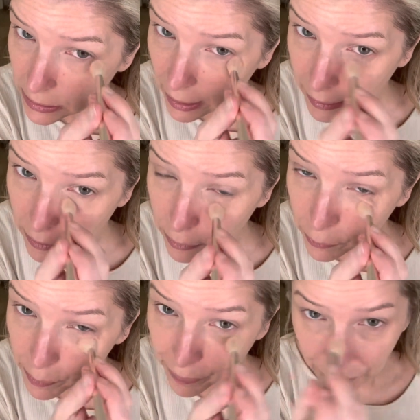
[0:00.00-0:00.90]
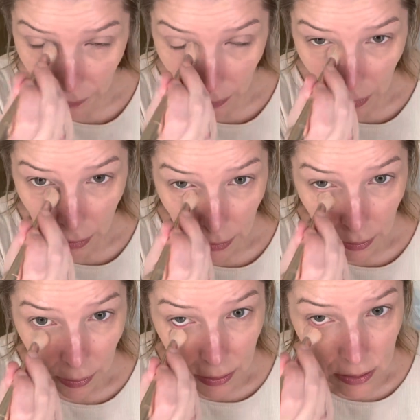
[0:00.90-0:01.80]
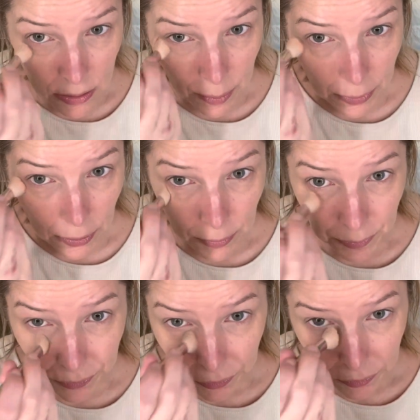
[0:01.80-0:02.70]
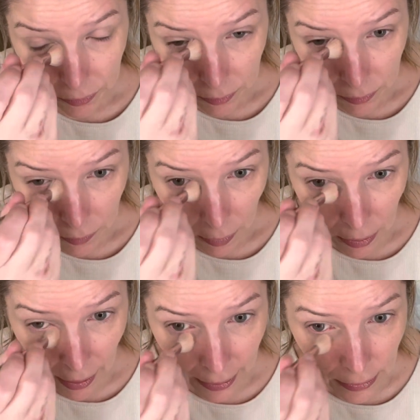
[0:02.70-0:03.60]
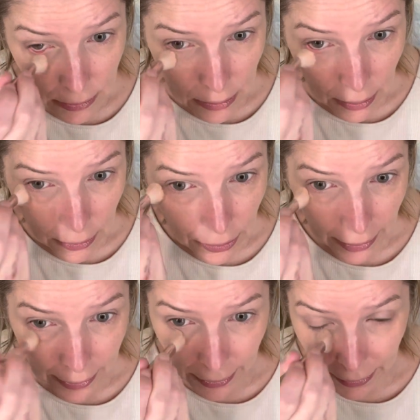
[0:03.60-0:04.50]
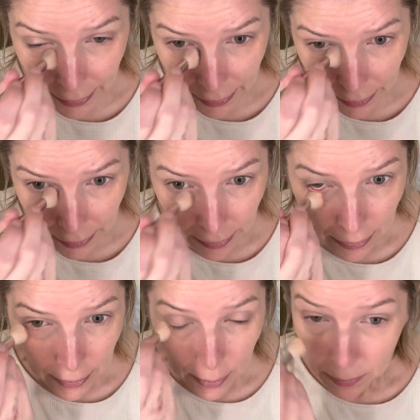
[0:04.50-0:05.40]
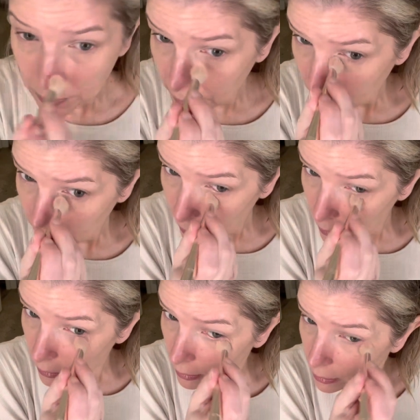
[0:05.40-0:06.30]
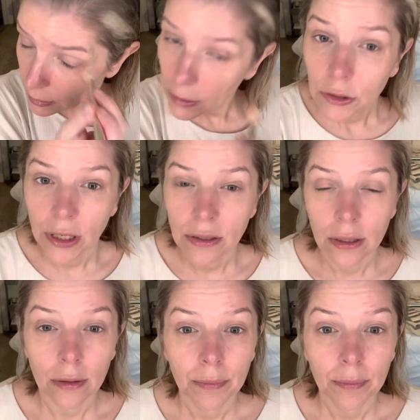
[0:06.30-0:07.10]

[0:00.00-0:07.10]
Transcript: kind of stipple that into the under eye area, being gentle.